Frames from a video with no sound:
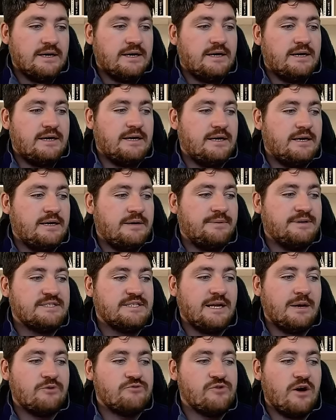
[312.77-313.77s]
Um, he said,
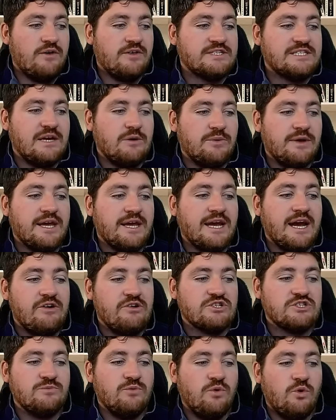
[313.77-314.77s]
I would rather say we
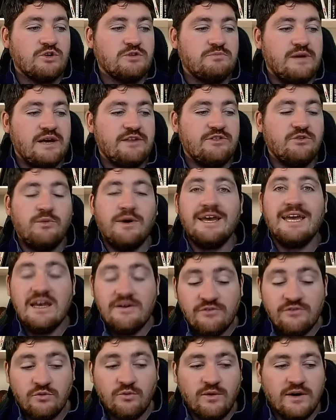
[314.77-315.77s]
encouraged him more to play the way
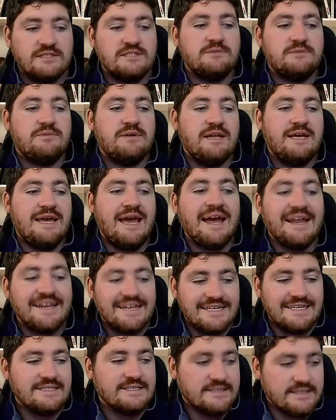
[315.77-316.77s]
Evan wanted to play, and
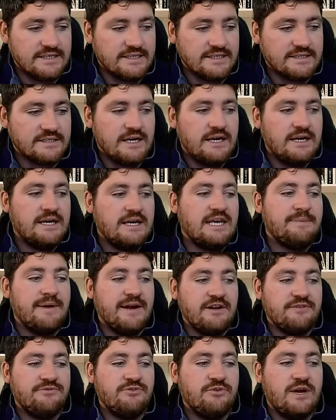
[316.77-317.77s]
he did. He
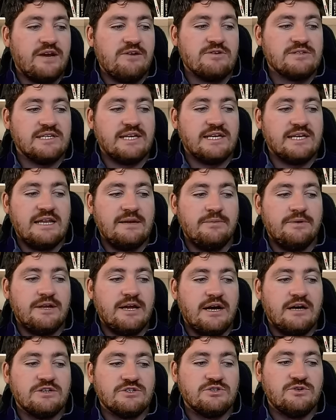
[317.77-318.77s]
made a few errors like anybody
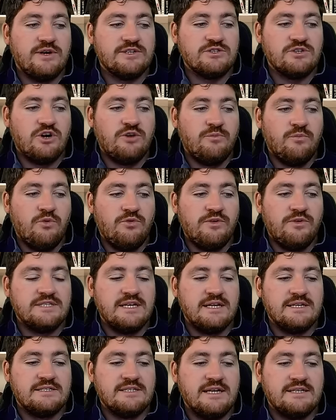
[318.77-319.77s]
else who hasn't got more than
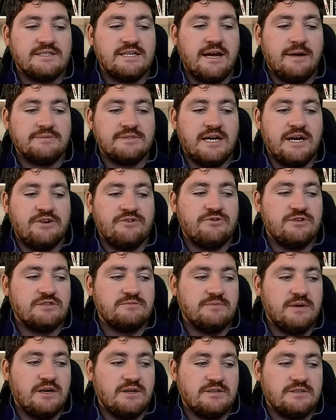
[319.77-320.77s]
10 test caps under his
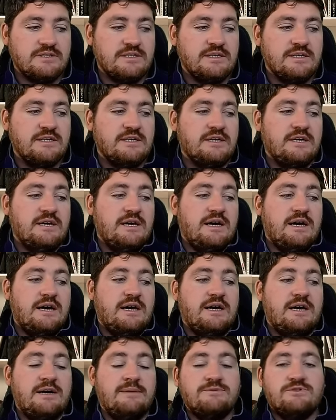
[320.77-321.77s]
belt.
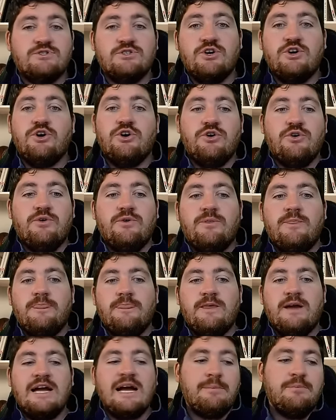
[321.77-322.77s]
Um, so,
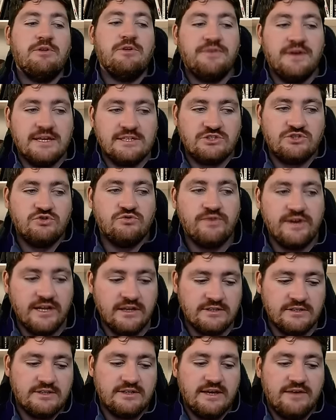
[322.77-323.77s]
a couple of things to read
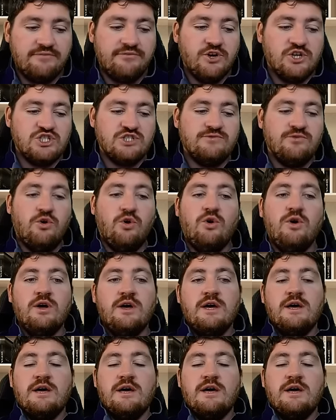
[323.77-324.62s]
into there. First of all,